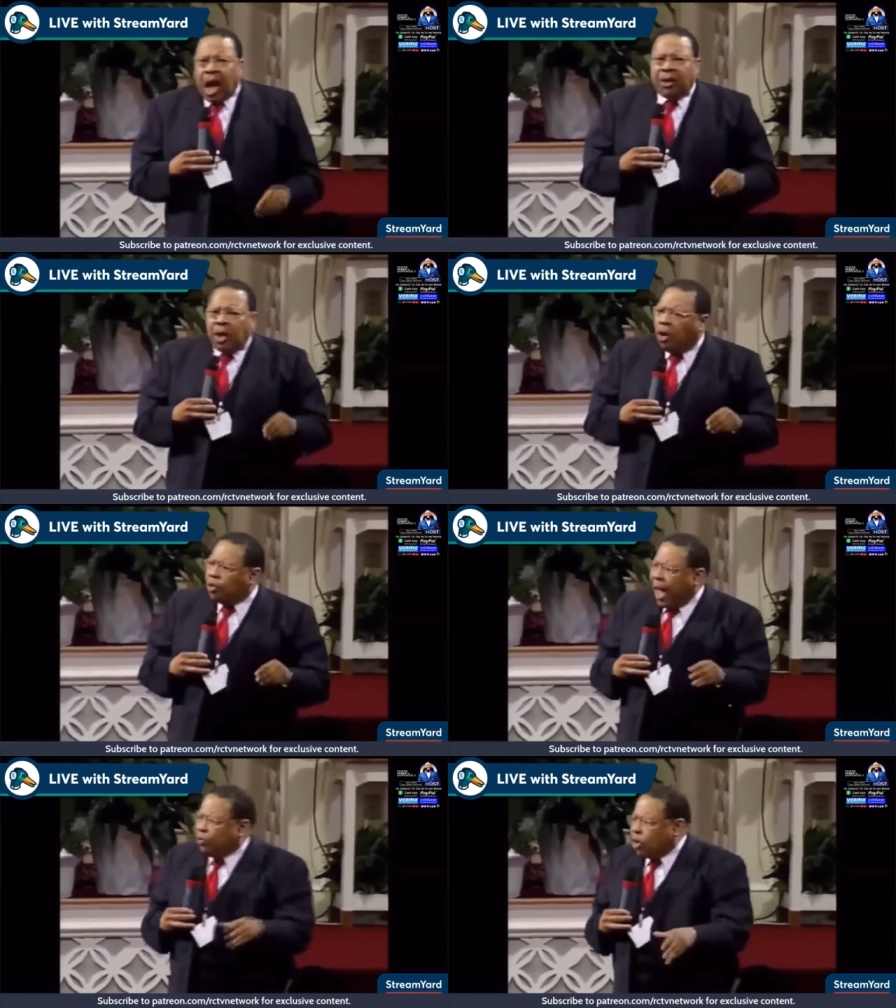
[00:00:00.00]
God
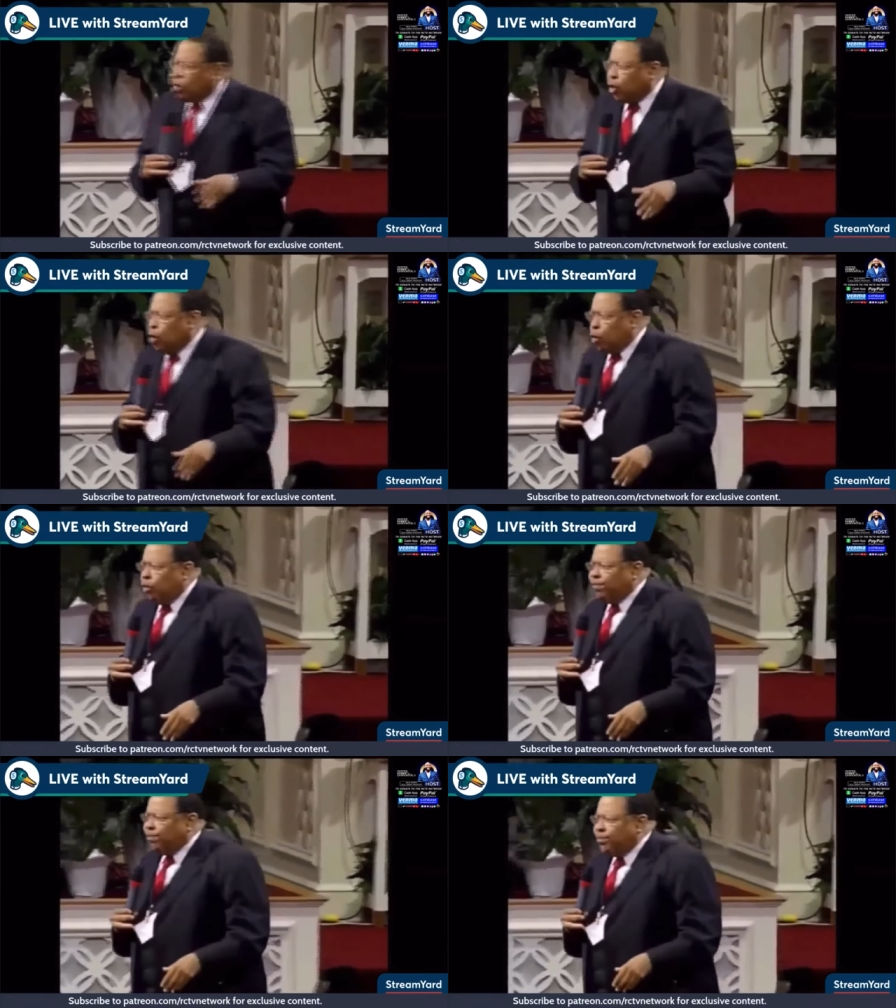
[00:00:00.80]
knows that's the truth.
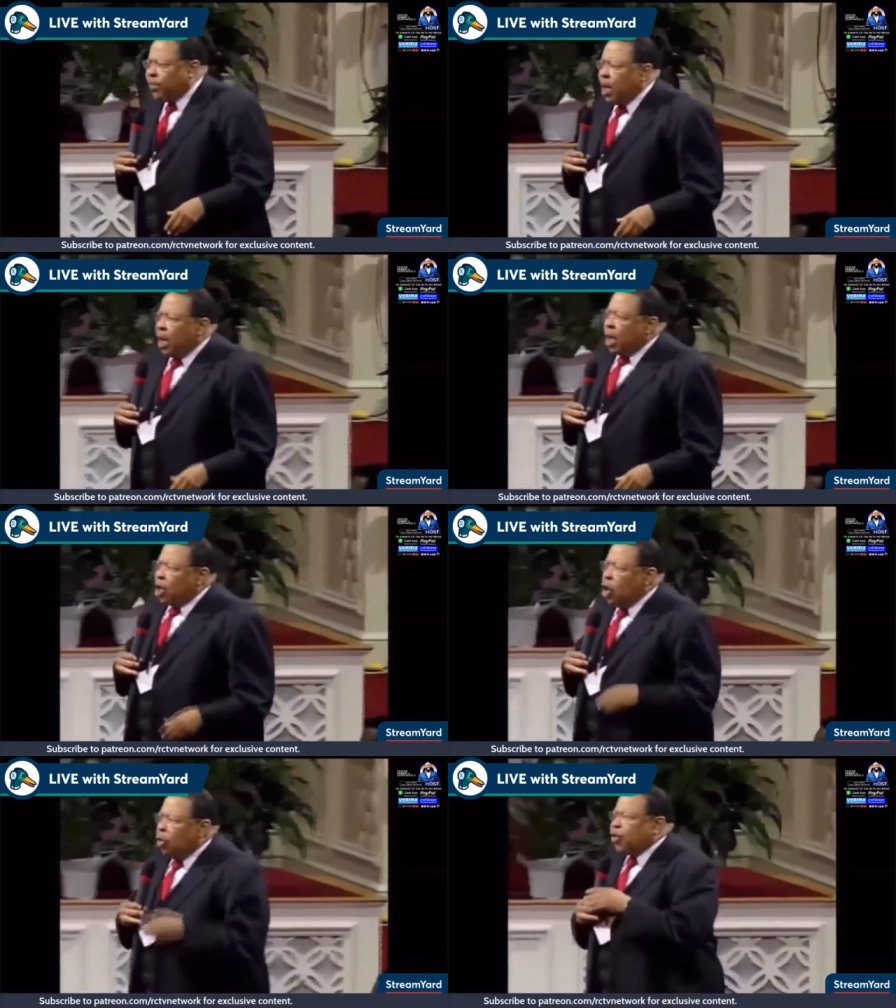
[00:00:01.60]

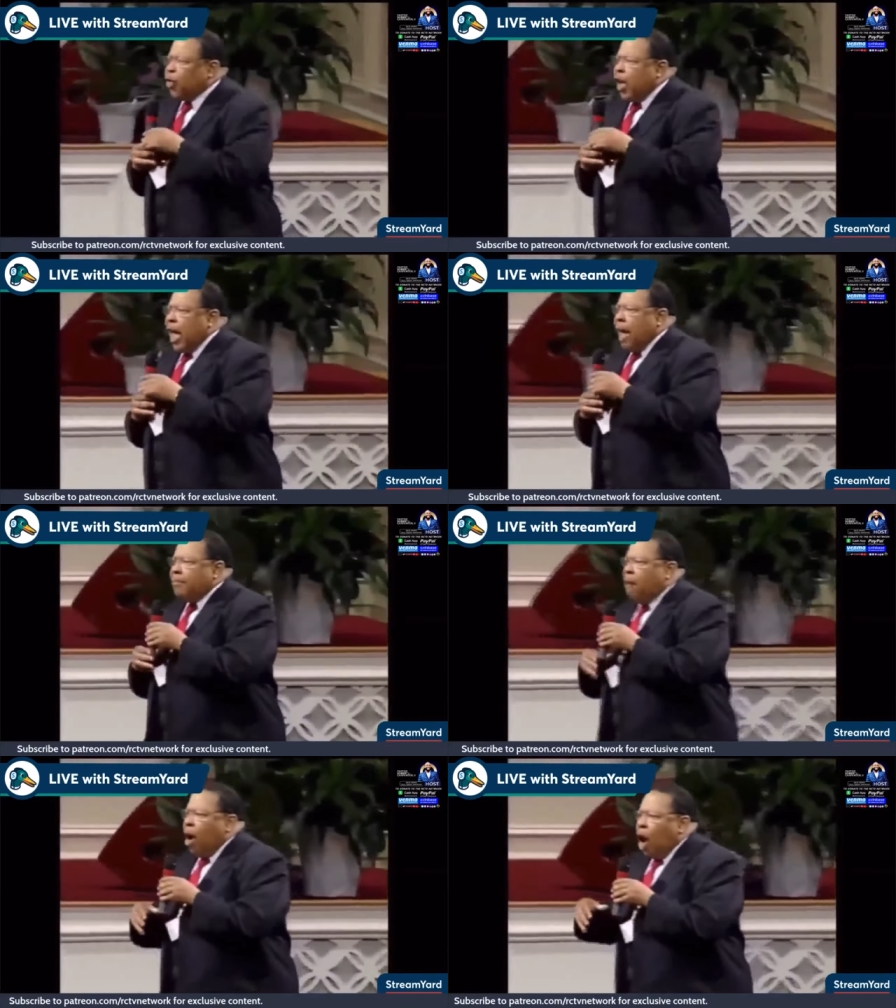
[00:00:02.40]
You would
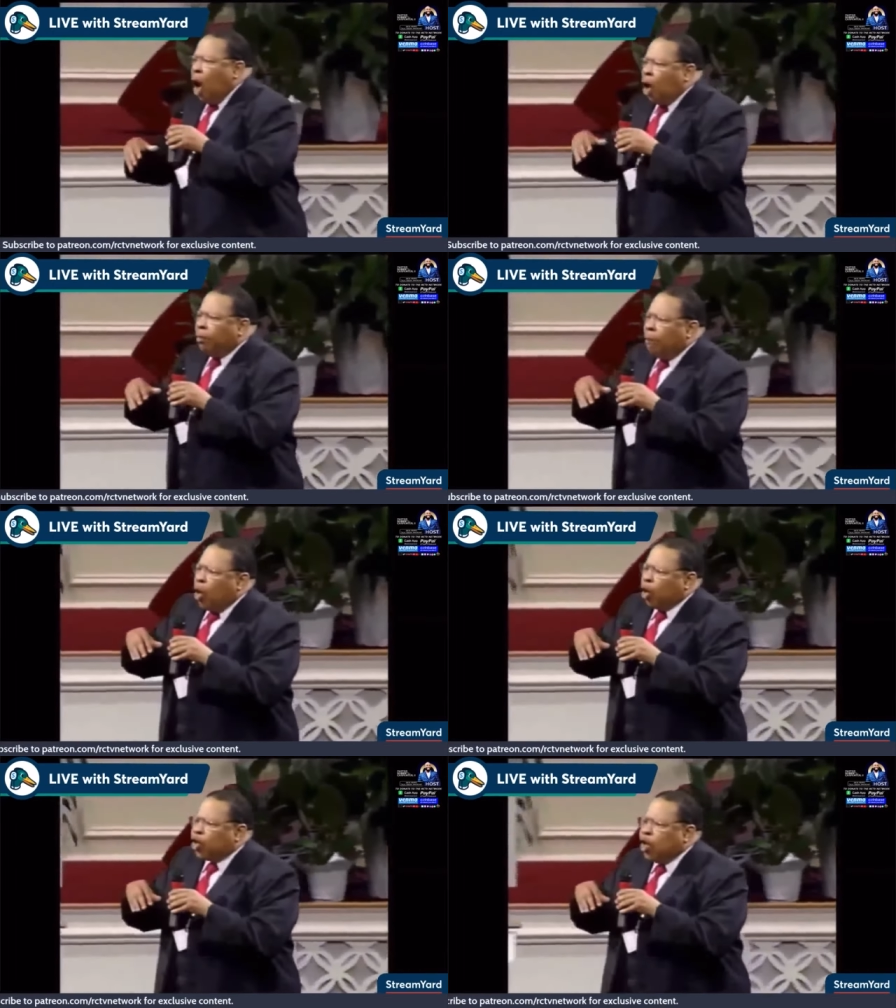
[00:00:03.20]
see him
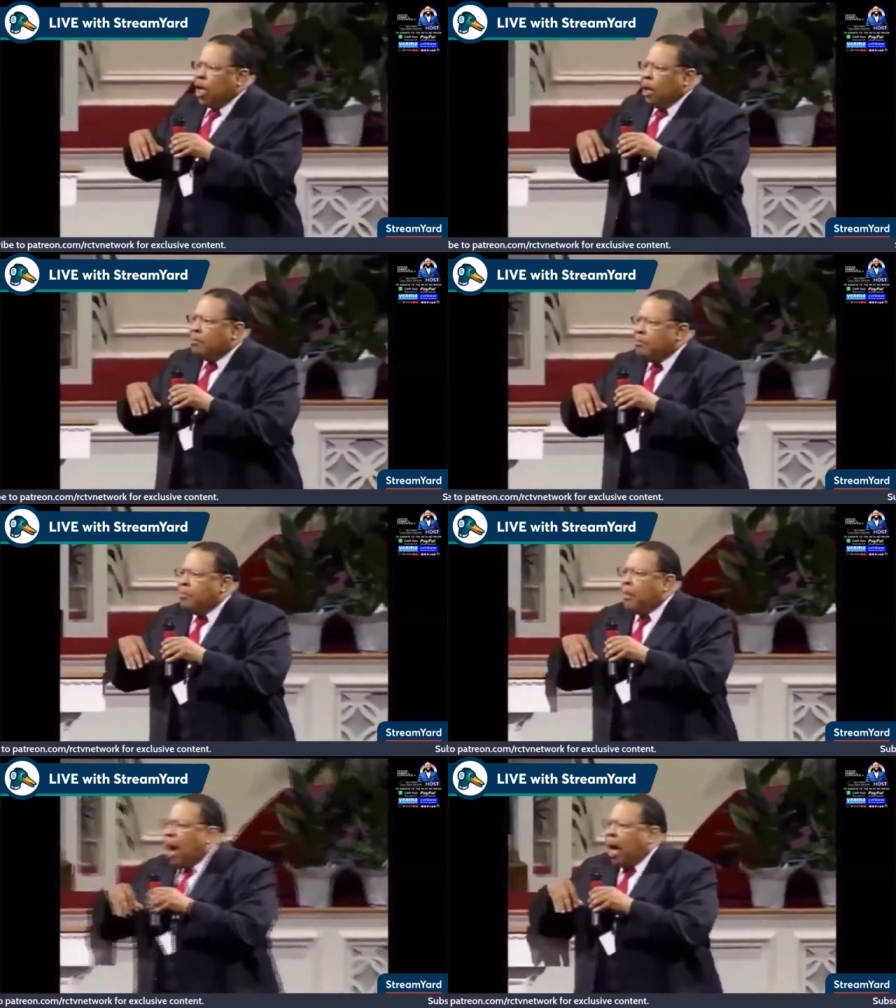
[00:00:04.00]
almost
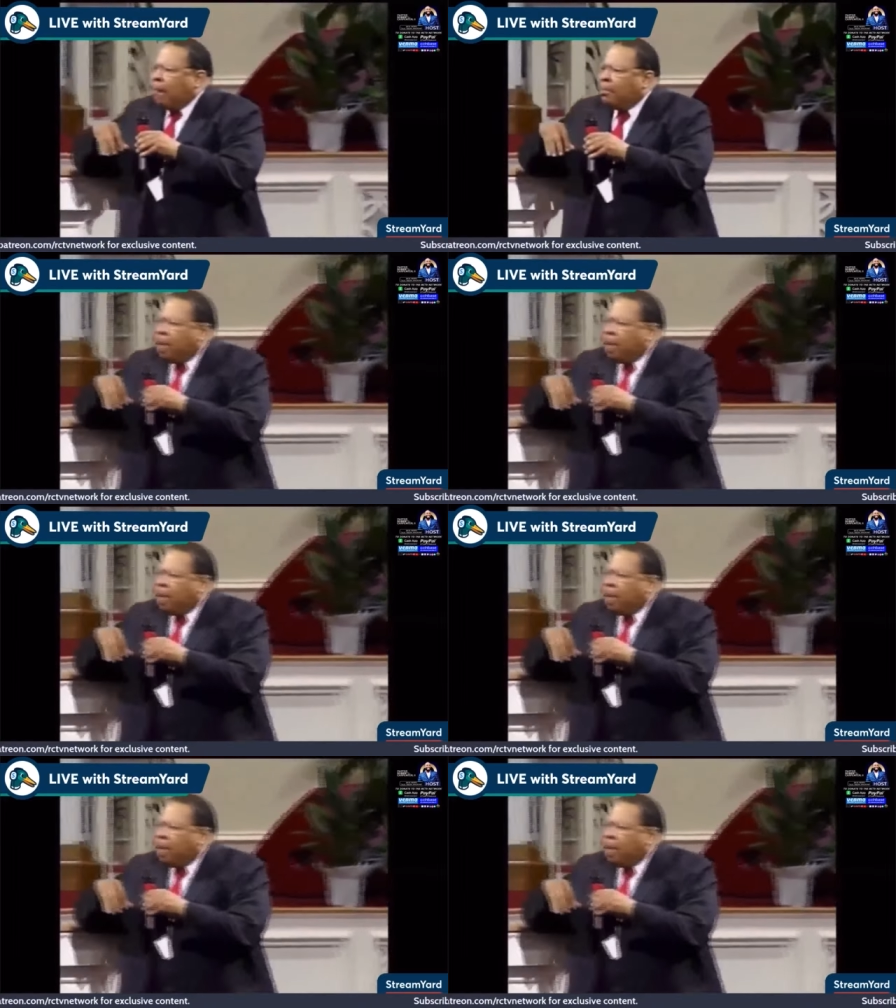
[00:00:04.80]
uh,